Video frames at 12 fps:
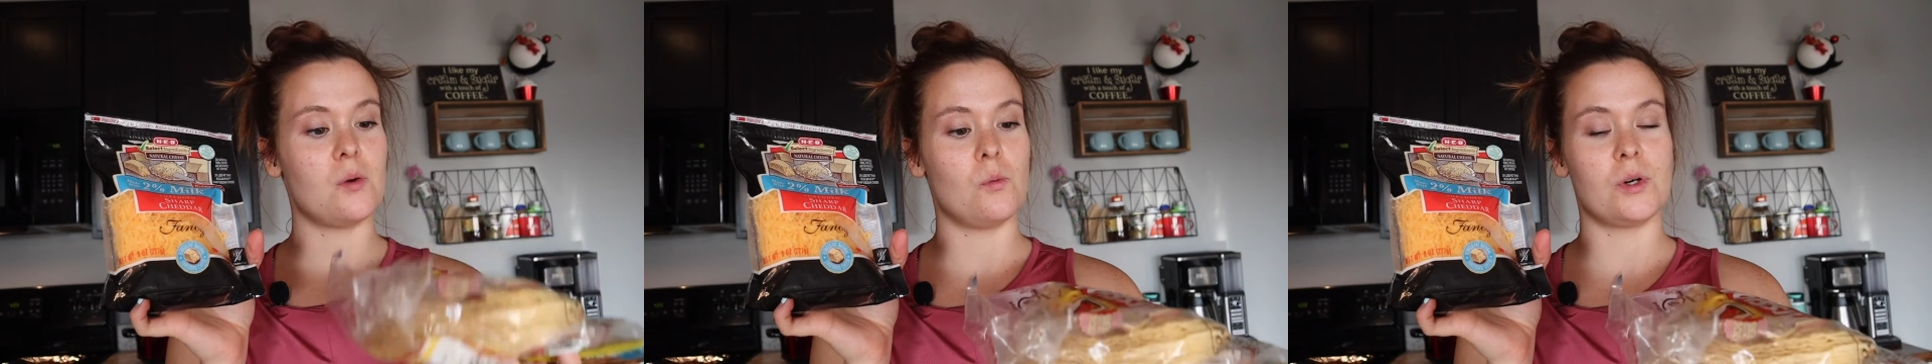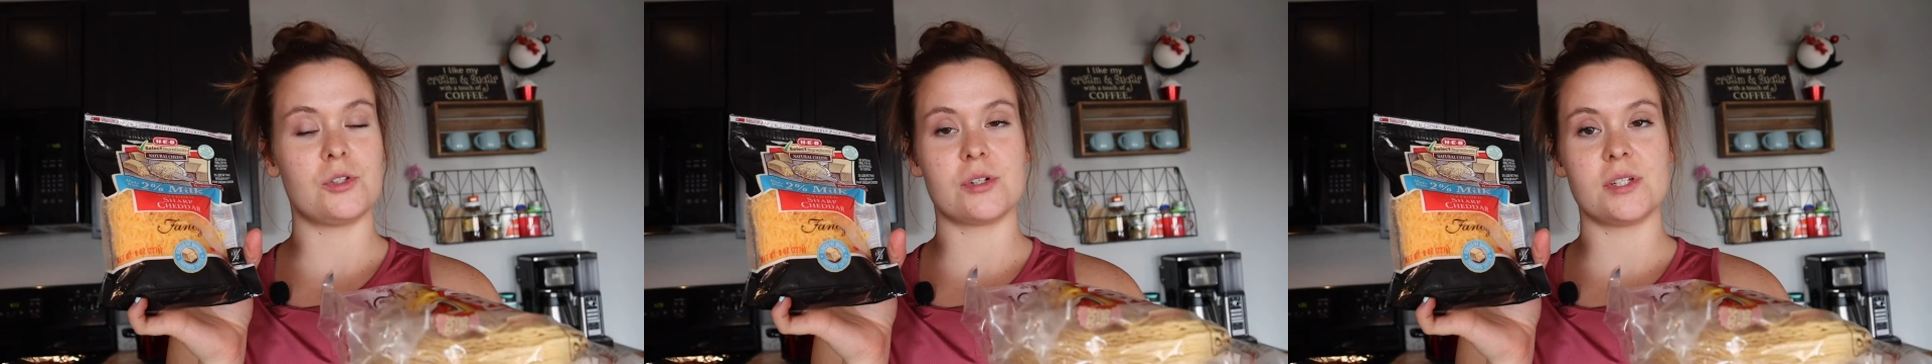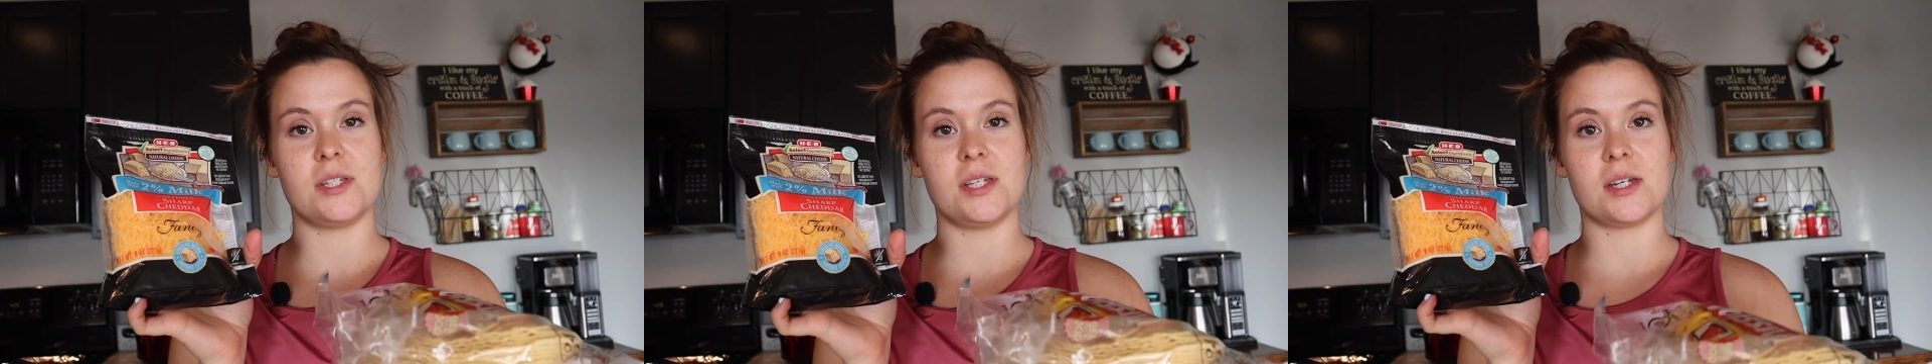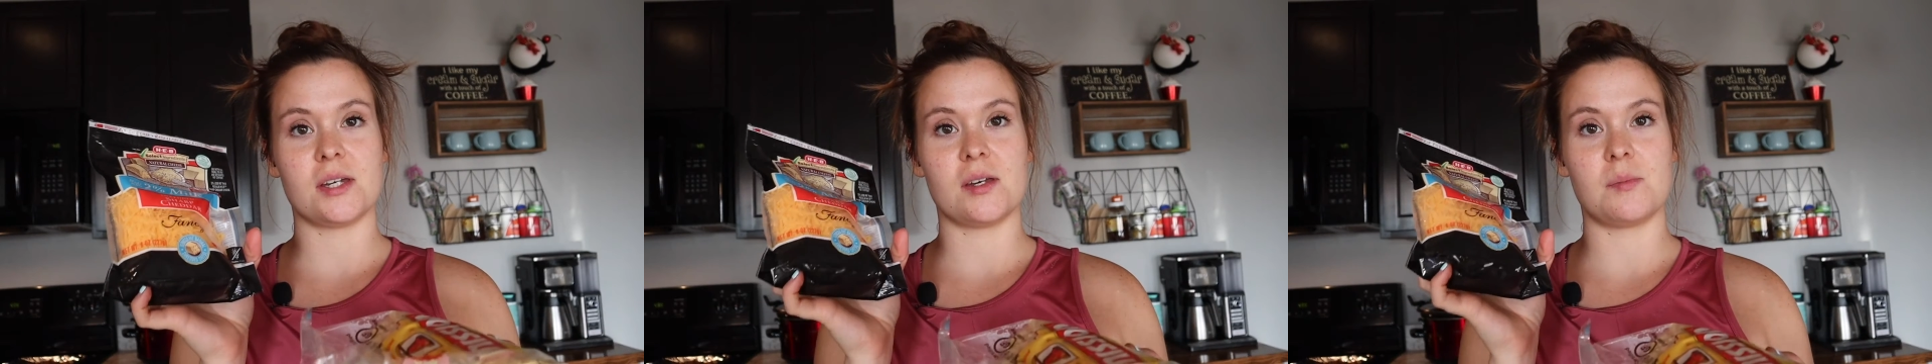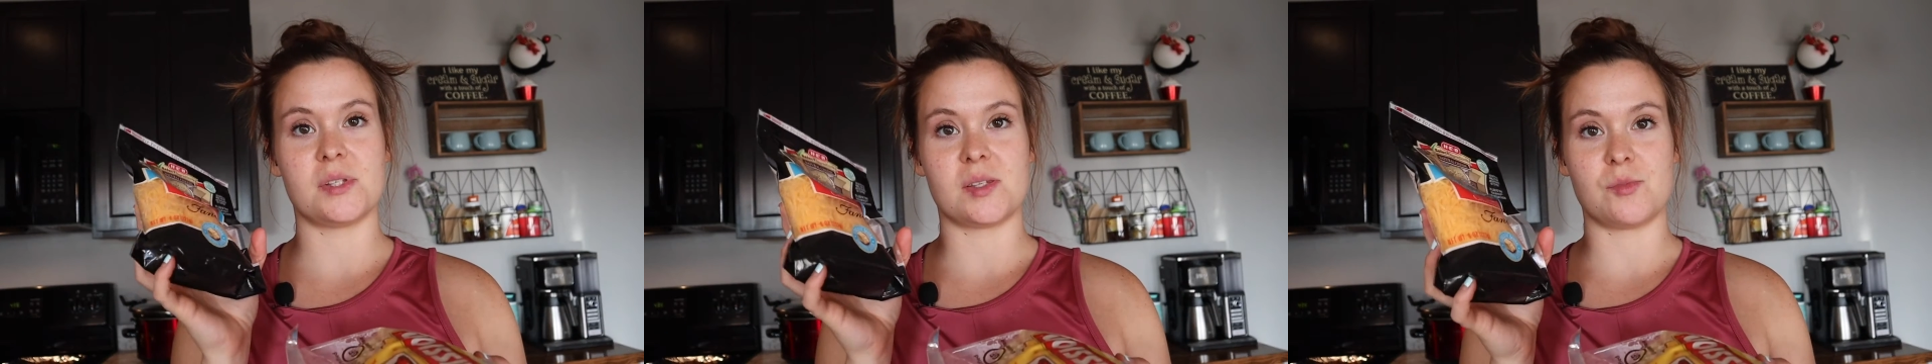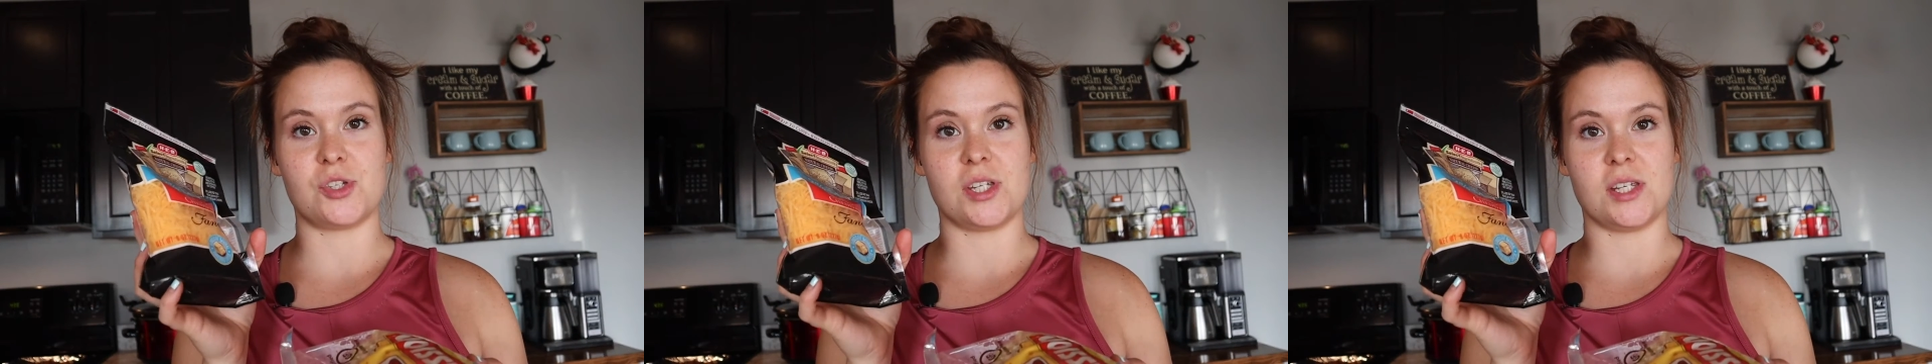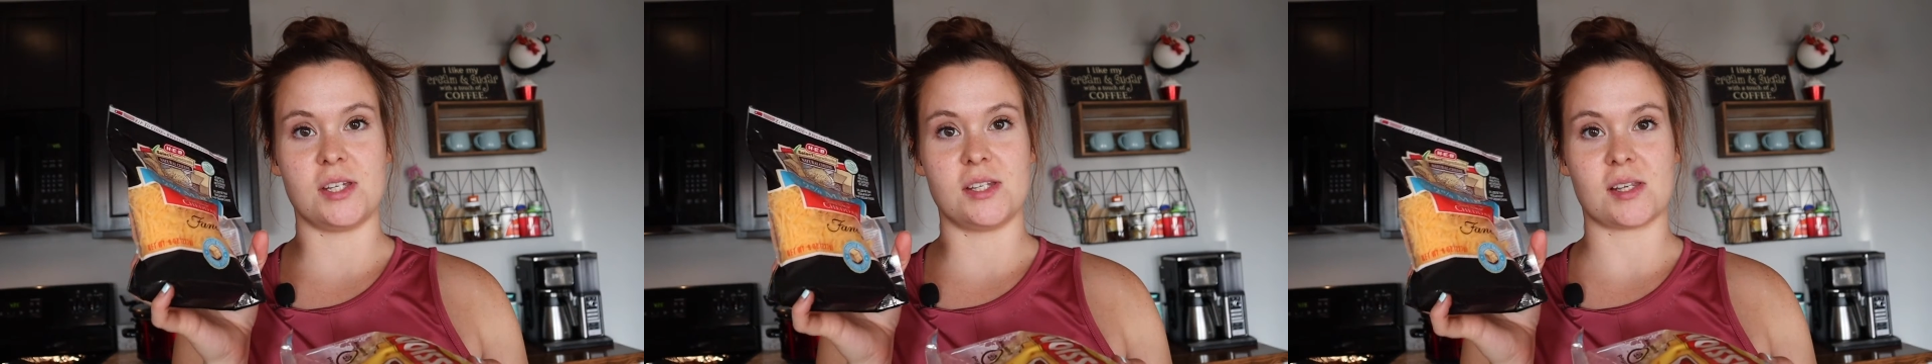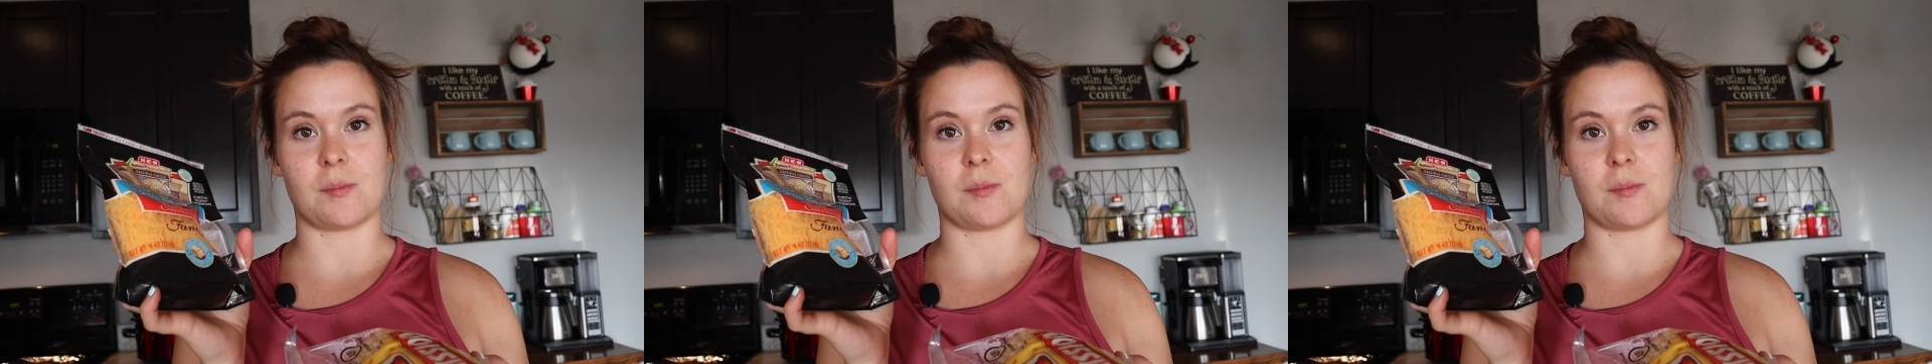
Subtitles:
one tortilla, put some cheese.